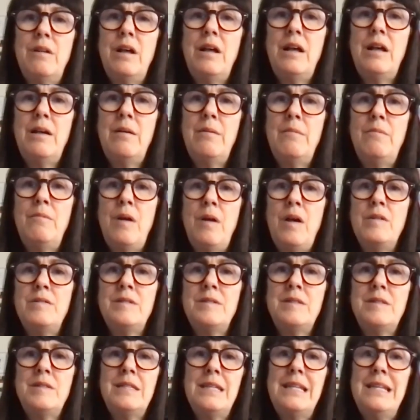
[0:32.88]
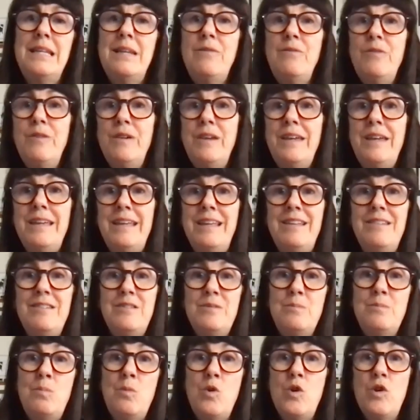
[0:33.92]
a
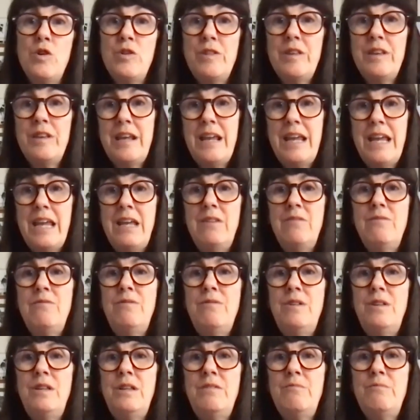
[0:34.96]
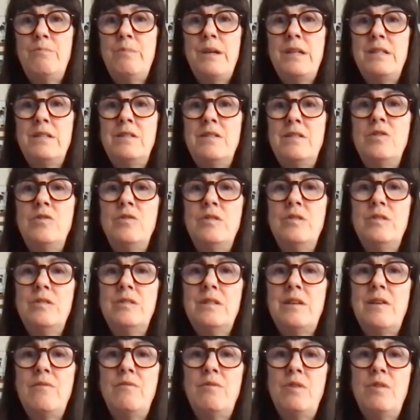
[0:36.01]
significant, more than a handful of my
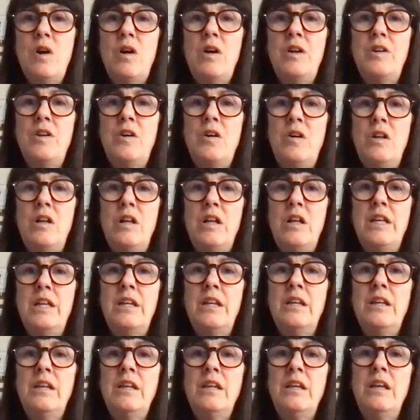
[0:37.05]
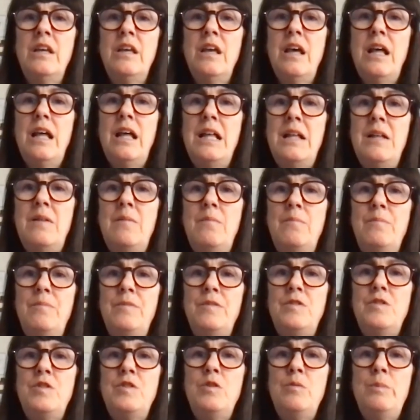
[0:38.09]
students have gone on
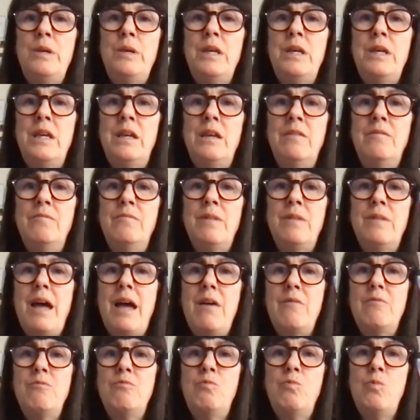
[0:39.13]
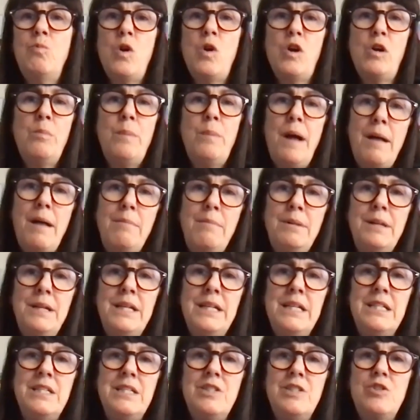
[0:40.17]
to have work
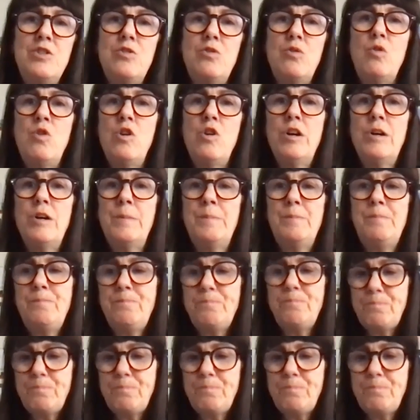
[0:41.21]
published or